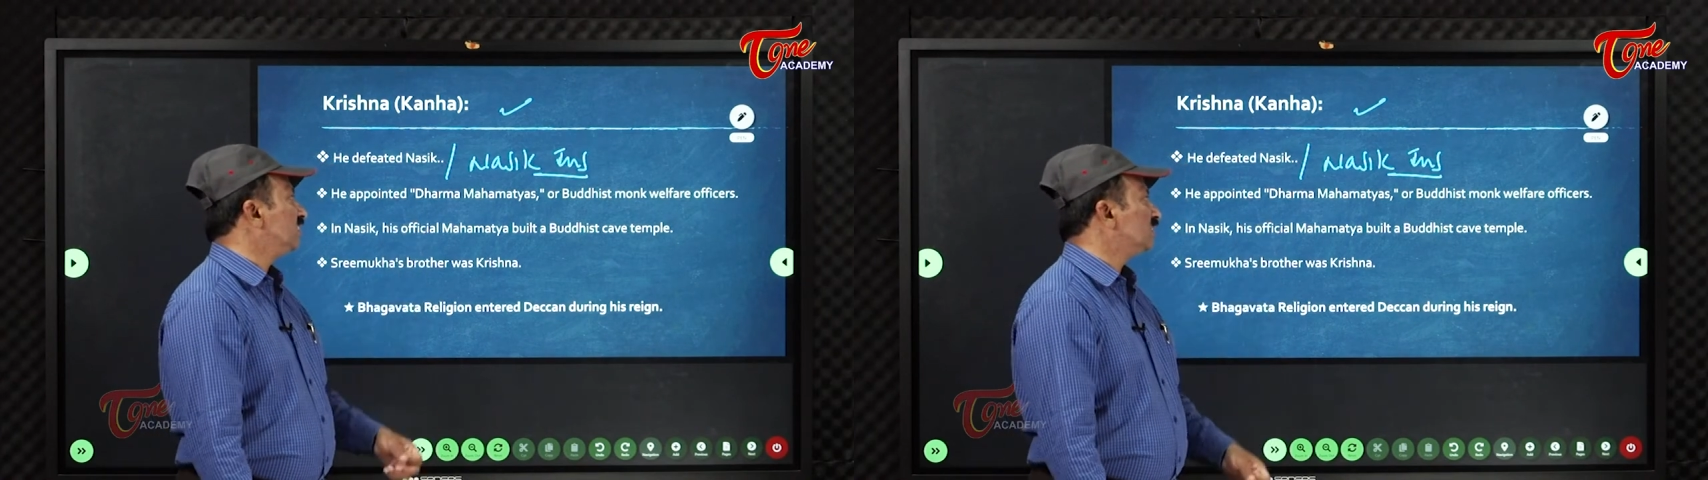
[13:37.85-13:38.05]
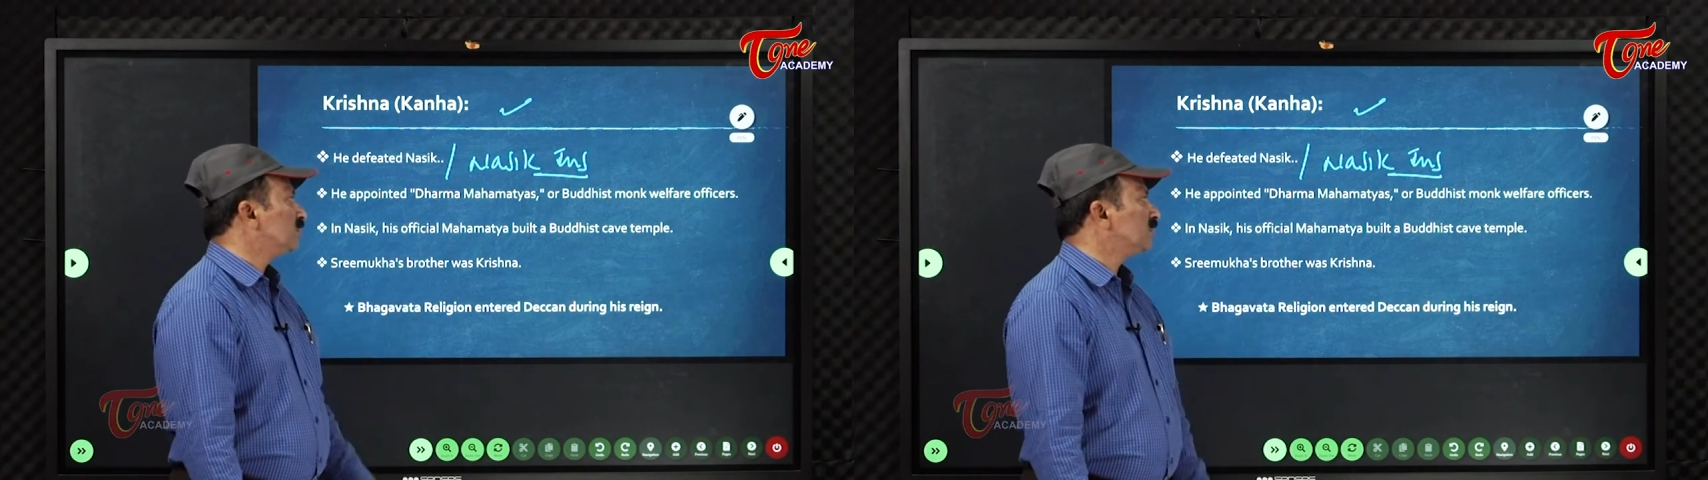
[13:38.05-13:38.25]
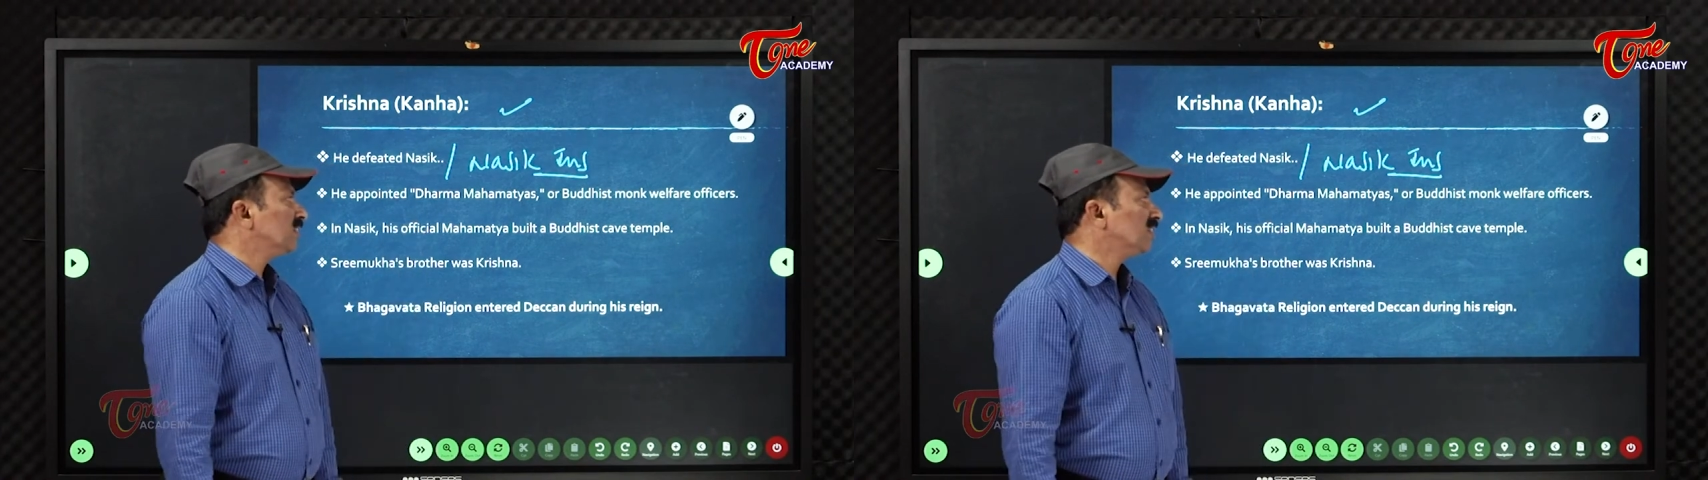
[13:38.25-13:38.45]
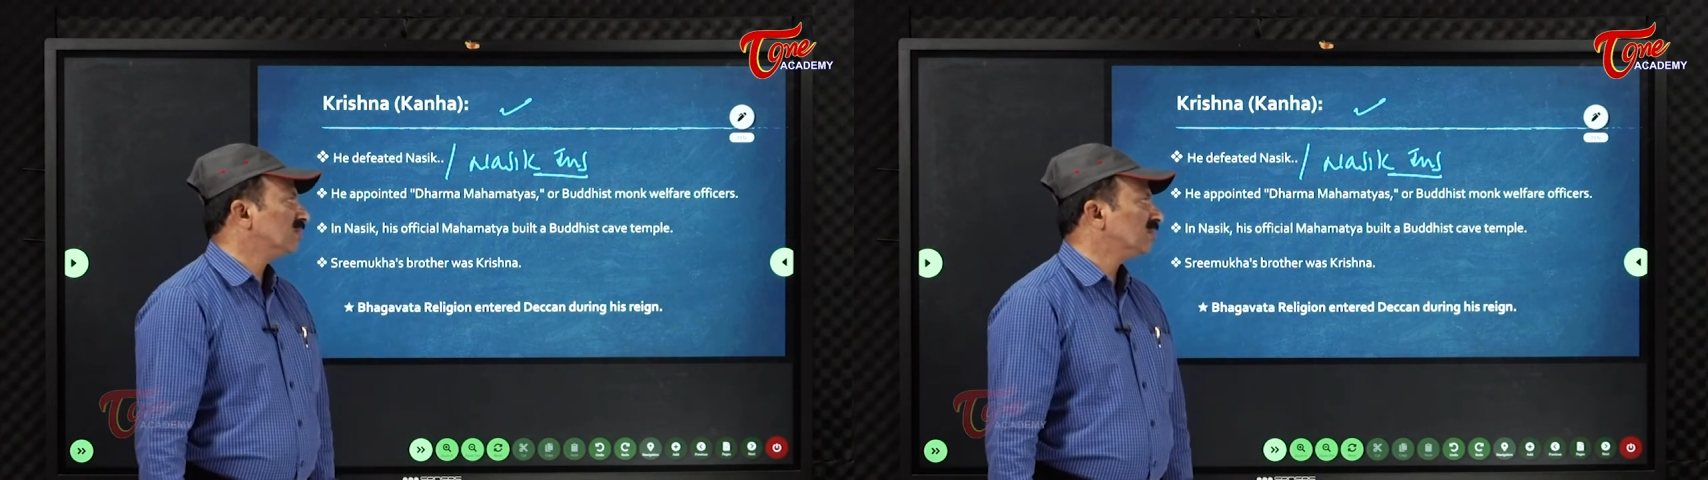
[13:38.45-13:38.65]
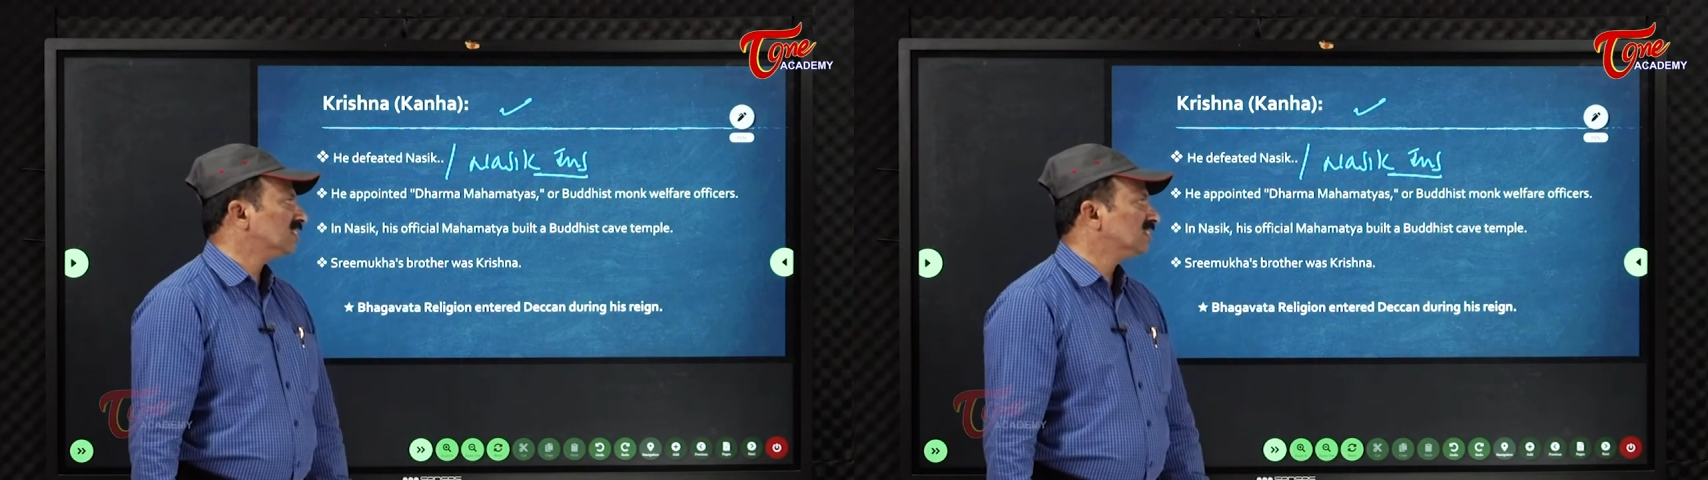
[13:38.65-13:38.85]
inscription
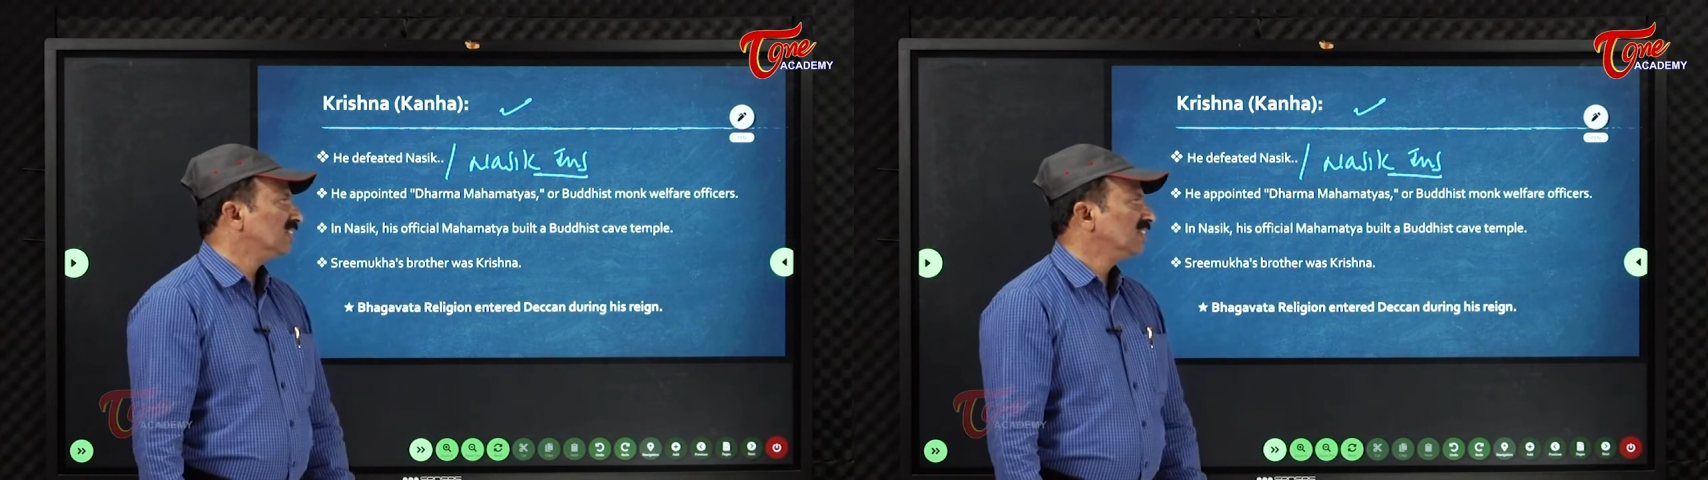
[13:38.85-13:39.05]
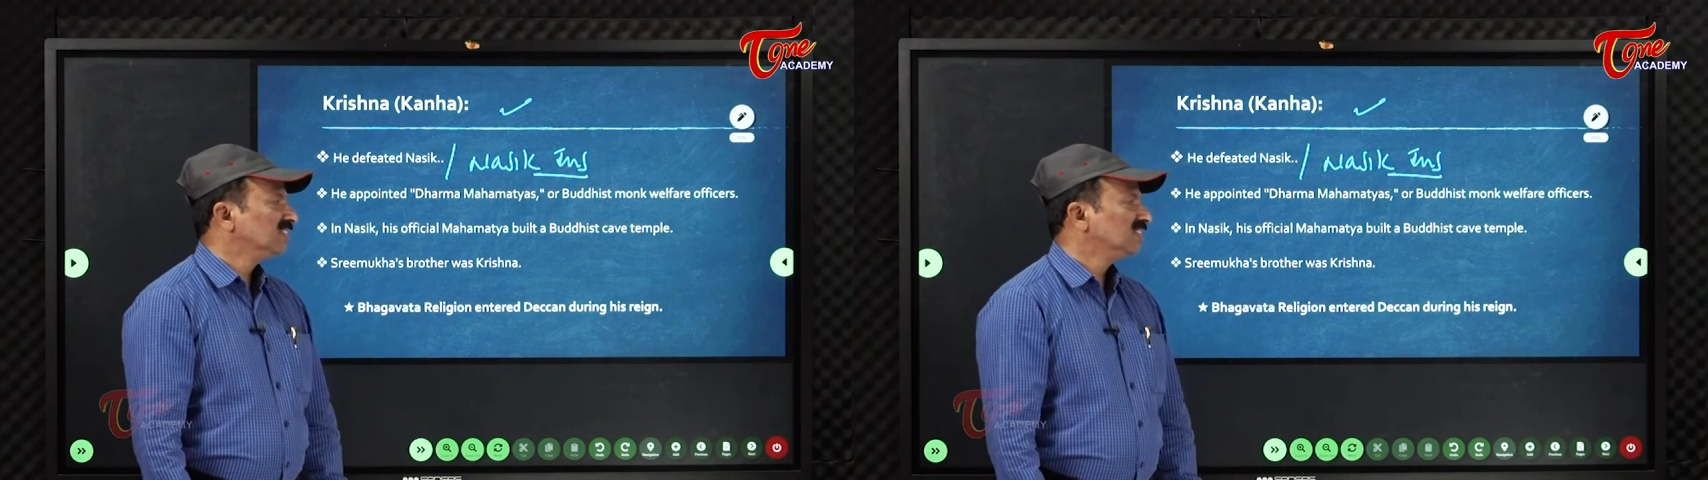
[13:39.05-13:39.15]
that was